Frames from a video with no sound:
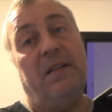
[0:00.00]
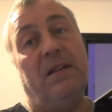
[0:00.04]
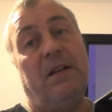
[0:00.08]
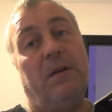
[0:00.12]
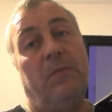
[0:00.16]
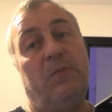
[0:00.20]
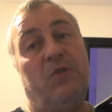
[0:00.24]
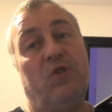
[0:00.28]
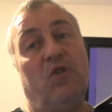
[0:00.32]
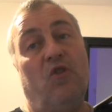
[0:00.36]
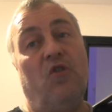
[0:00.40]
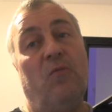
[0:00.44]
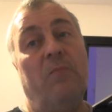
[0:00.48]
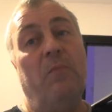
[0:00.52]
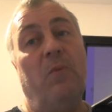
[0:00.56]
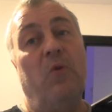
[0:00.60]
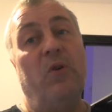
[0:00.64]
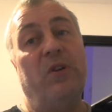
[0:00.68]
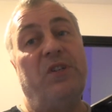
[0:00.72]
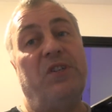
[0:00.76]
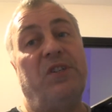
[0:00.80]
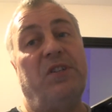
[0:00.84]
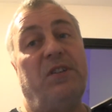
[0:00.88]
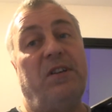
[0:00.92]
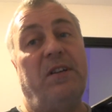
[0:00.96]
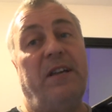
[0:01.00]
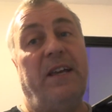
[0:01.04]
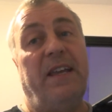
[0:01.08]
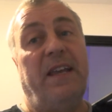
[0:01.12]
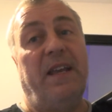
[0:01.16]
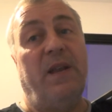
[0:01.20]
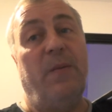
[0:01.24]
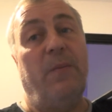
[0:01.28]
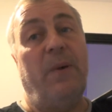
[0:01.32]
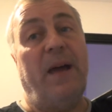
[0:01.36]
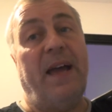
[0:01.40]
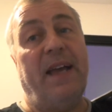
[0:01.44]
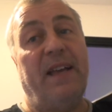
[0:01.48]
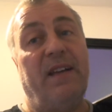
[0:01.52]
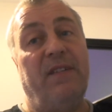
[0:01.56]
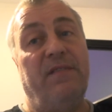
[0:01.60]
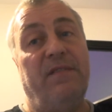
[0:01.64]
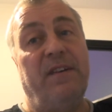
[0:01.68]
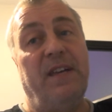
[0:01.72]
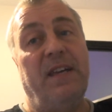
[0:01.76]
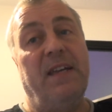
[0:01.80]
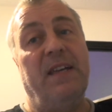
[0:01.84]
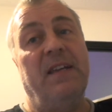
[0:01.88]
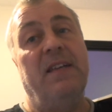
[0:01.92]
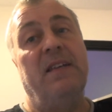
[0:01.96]
absorbed moisture in the back of
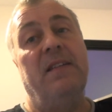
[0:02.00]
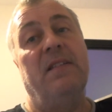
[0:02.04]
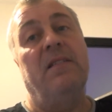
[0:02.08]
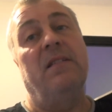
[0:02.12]
it,